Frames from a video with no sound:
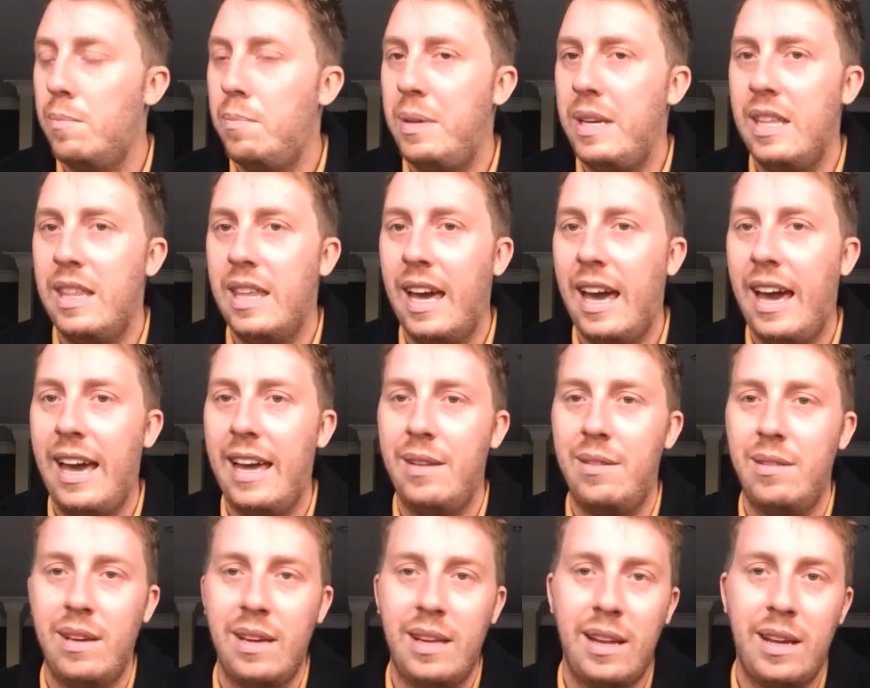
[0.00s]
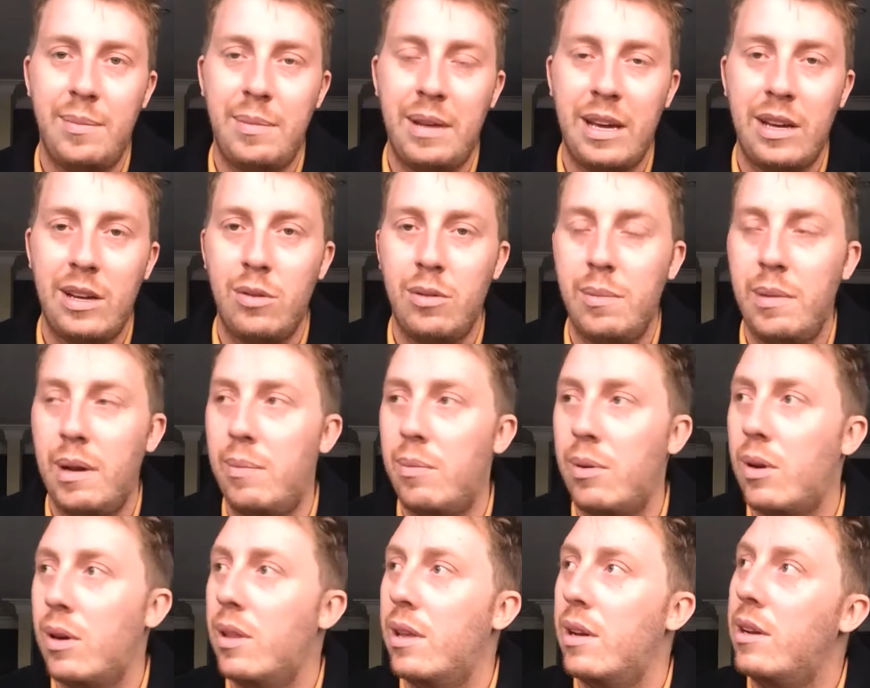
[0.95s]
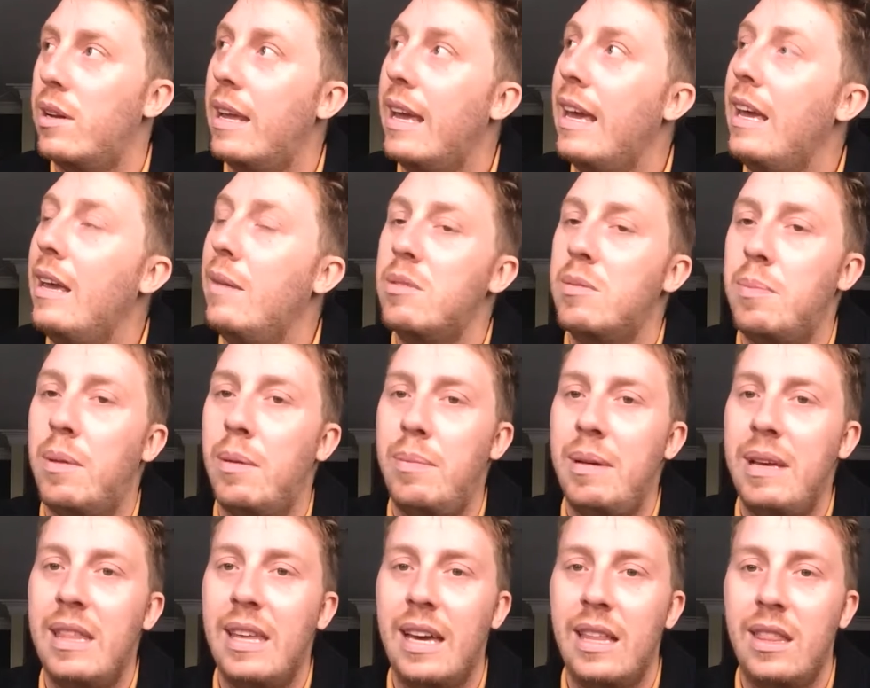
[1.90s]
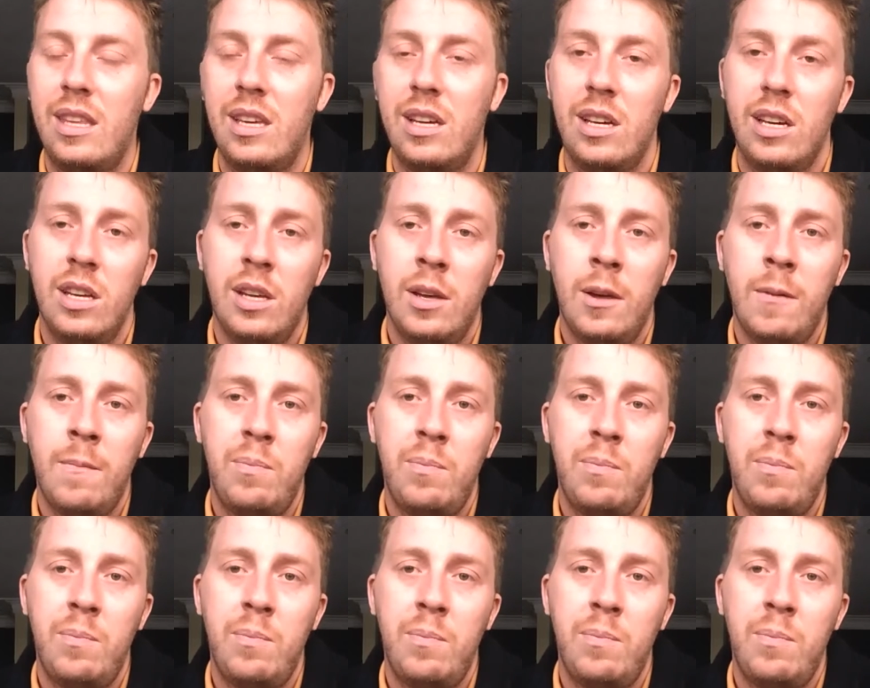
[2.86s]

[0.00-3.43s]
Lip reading: Be that, and I'm not going to remember all their names, but be that the